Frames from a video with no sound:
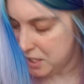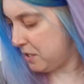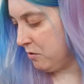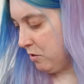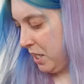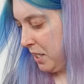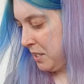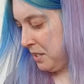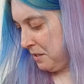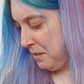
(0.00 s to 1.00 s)
isn't
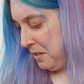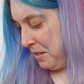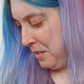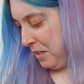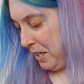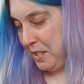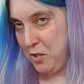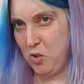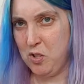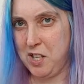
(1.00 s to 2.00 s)
Reese, and it's
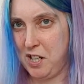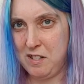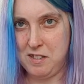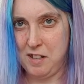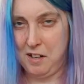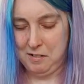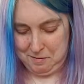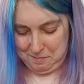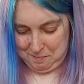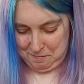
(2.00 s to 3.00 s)
All Saints, so
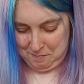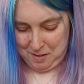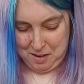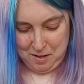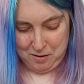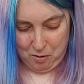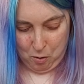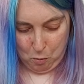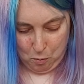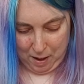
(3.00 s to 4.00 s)
not
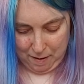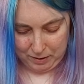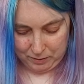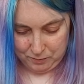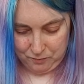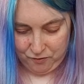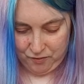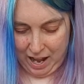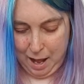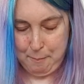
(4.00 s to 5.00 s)
all that
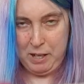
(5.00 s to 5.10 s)
fab.